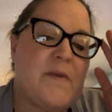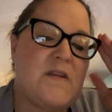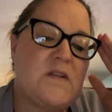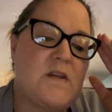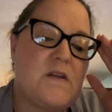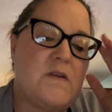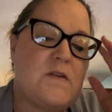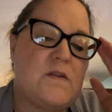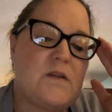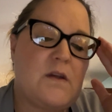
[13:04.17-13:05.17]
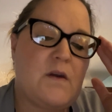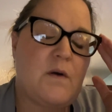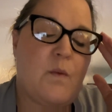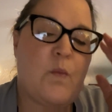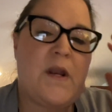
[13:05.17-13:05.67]
is
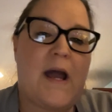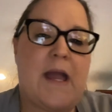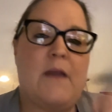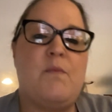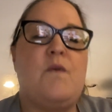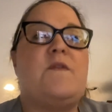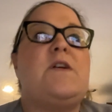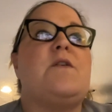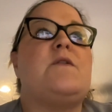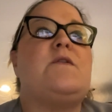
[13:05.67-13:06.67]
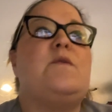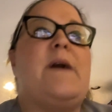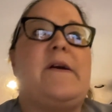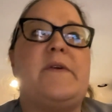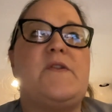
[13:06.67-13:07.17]
when I moved here to
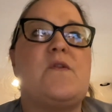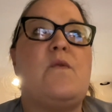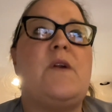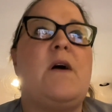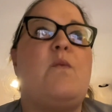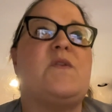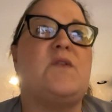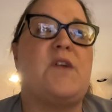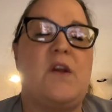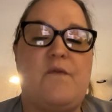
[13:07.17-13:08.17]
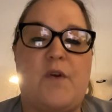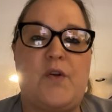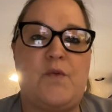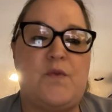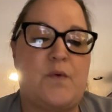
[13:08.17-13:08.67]
Arizona, was looking for a
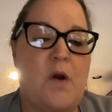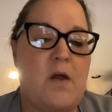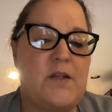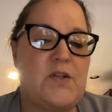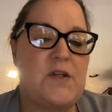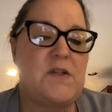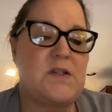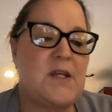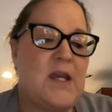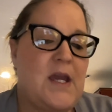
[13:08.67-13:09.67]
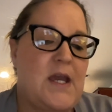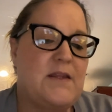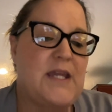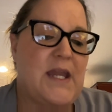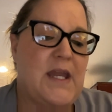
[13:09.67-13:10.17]
new neurologist,
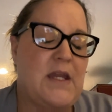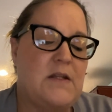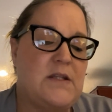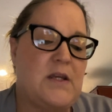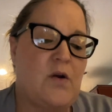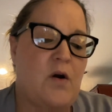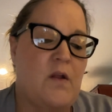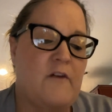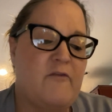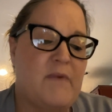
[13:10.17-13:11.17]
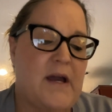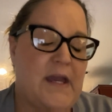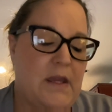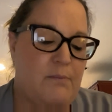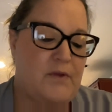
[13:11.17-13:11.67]
they did all of
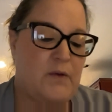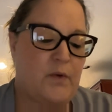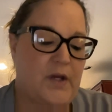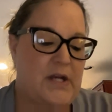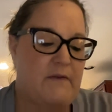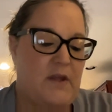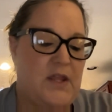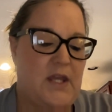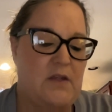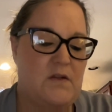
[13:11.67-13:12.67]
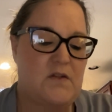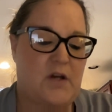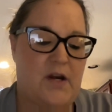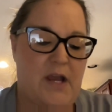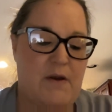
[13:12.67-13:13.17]
my blood work and everything to
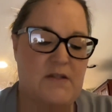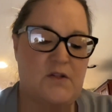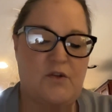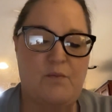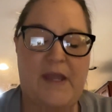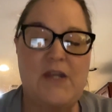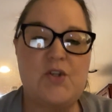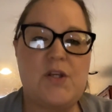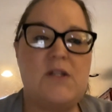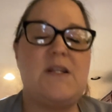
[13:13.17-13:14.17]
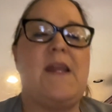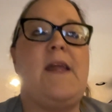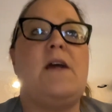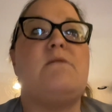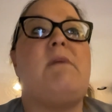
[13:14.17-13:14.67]
start out as a new patient,
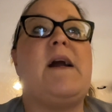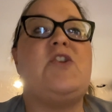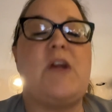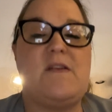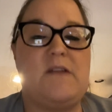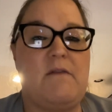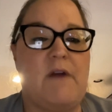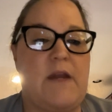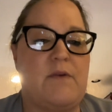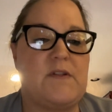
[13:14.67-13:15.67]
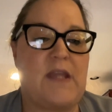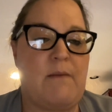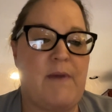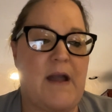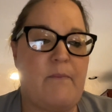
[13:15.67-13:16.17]
and my JC virus came
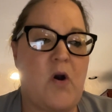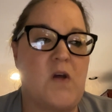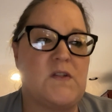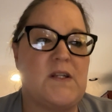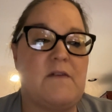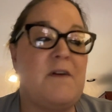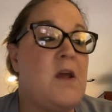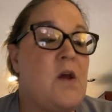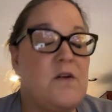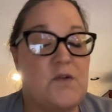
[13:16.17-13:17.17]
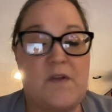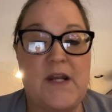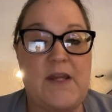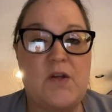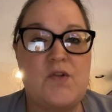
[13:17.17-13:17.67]
back positive. So then
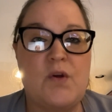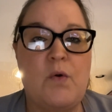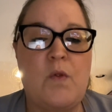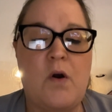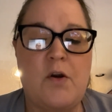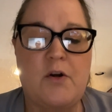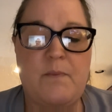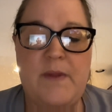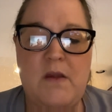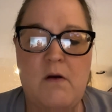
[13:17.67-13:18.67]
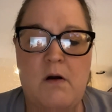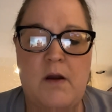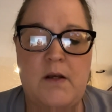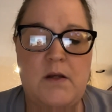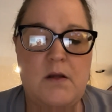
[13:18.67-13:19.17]
I could no longer be on